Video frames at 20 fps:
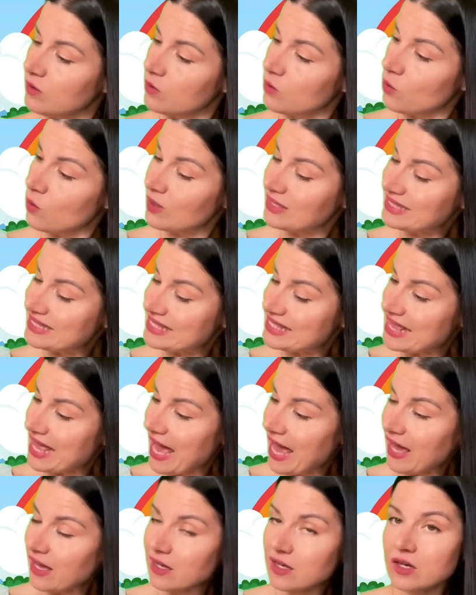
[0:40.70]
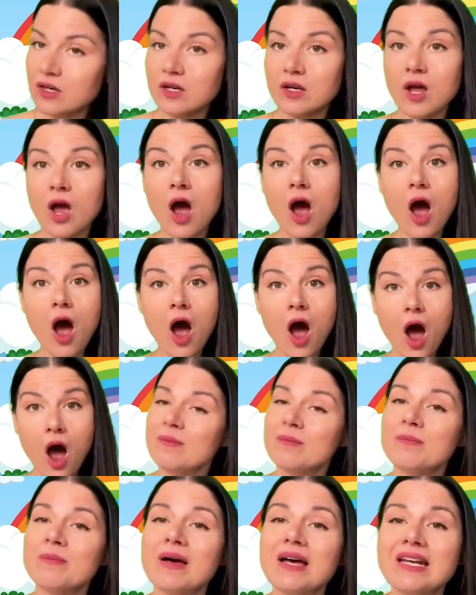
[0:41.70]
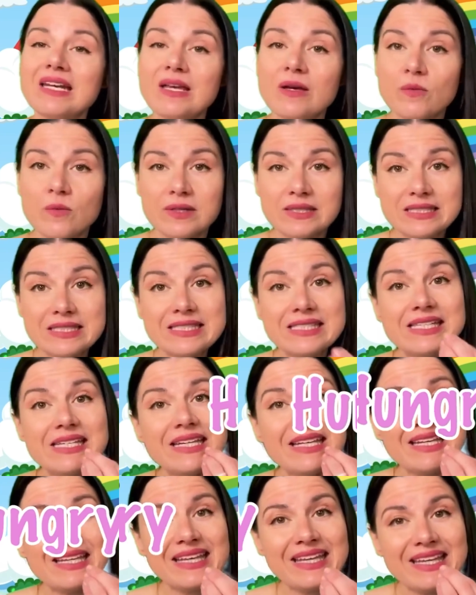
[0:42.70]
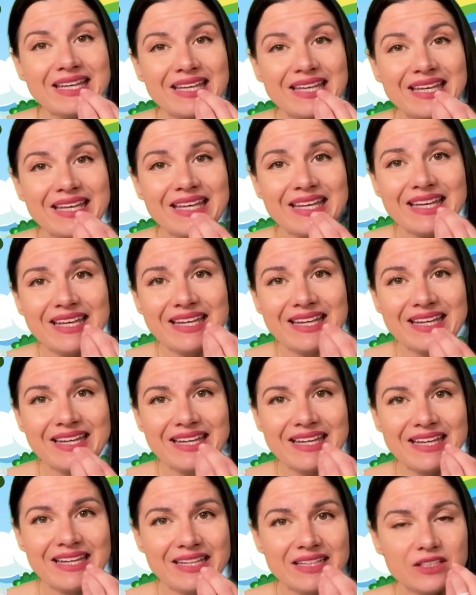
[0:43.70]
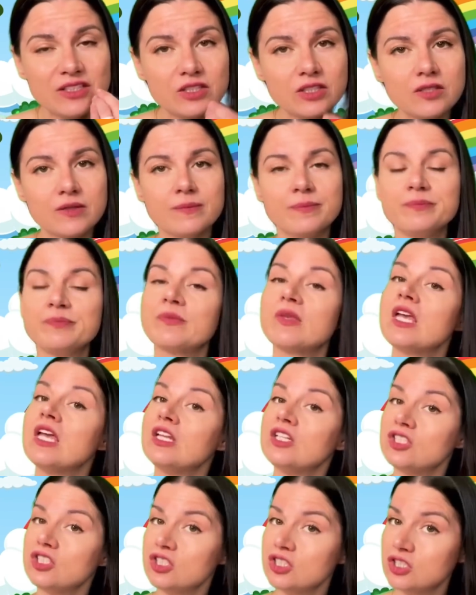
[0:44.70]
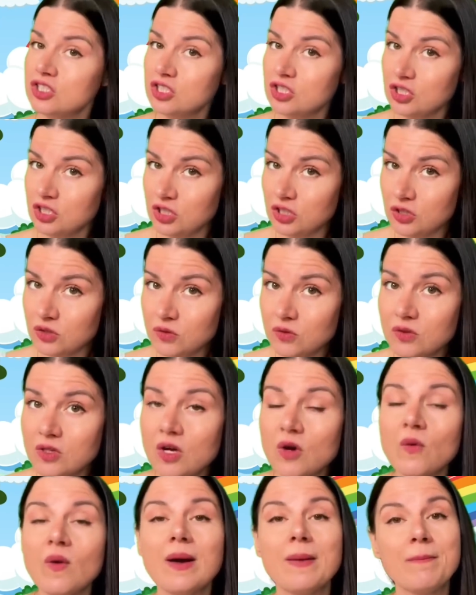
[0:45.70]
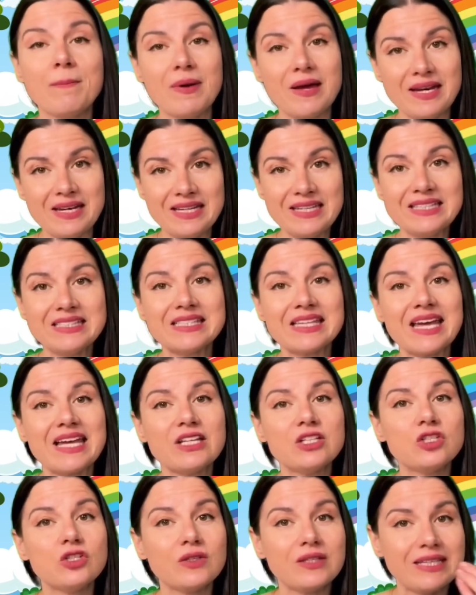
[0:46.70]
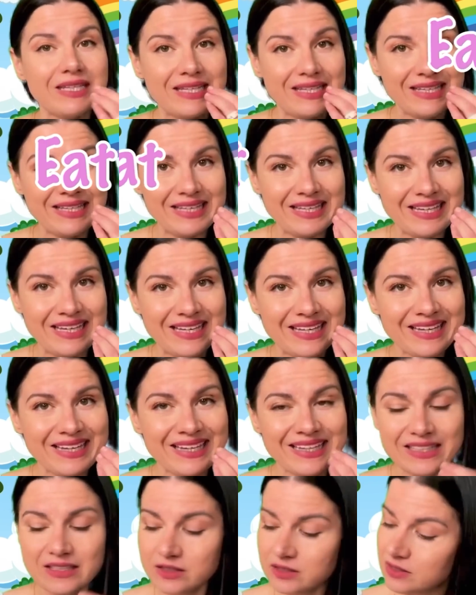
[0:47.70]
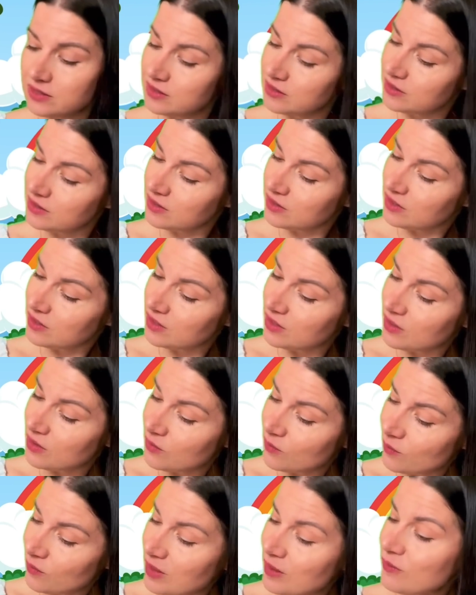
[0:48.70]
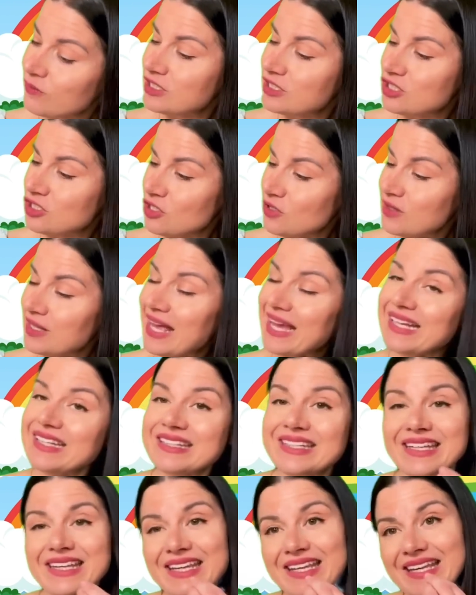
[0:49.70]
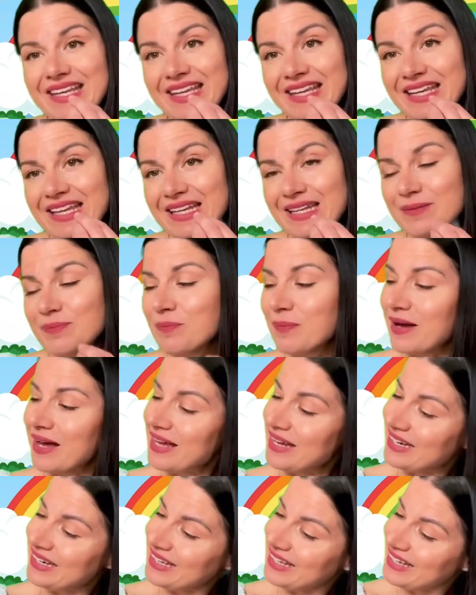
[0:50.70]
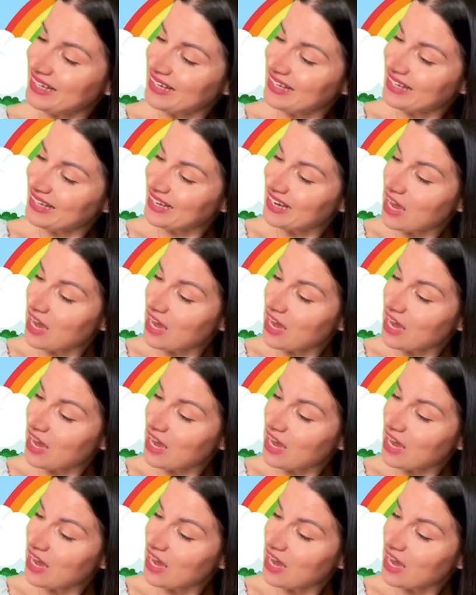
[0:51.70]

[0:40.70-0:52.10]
What's that? Bunny wants to eat. Do you know what bunnies like to eat? What would you like to eat, Bunny?